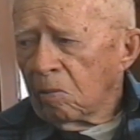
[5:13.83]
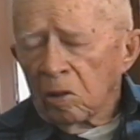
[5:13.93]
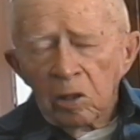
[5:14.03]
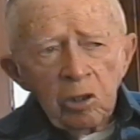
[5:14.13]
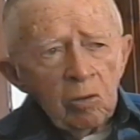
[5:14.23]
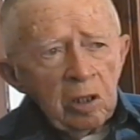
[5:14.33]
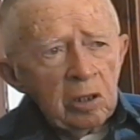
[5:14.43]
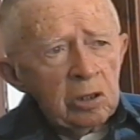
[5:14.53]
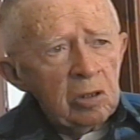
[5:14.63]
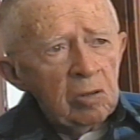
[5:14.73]
One or two
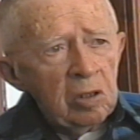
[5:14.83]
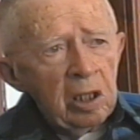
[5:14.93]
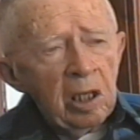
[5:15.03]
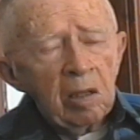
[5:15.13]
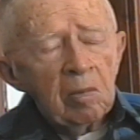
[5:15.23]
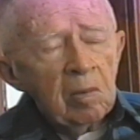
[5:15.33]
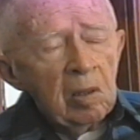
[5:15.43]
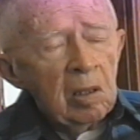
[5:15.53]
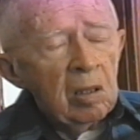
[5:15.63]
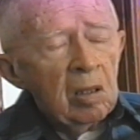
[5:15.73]
years ago, yeah.
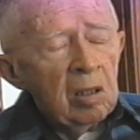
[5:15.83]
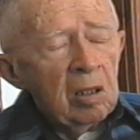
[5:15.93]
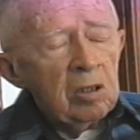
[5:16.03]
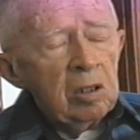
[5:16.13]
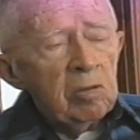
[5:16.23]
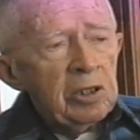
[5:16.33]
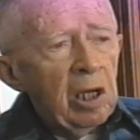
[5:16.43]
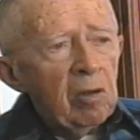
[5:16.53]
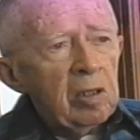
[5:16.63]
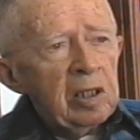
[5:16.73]
She was
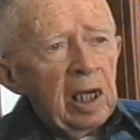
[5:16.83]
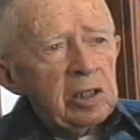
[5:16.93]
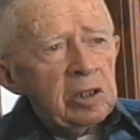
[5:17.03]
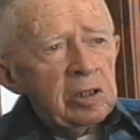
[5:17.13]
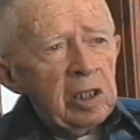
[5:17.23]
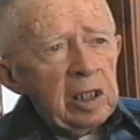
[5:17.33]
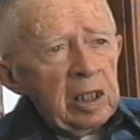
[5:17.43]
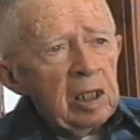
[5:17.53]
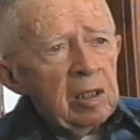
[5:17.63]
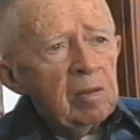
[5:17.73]
down in Kansas City,
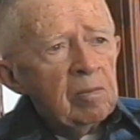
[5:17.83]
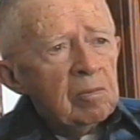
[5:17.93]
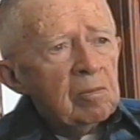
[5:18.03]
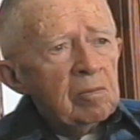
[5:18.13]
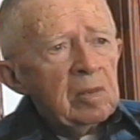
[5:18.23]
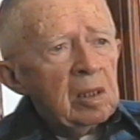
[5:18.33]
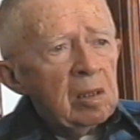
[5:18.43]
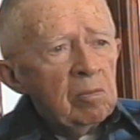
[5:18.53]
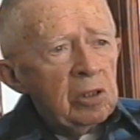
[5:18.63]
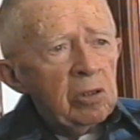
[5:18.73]

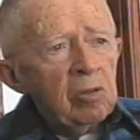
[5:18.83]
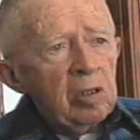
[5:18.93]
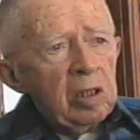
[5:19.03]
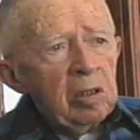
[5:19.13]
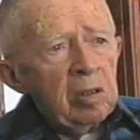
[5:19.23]
Missouri.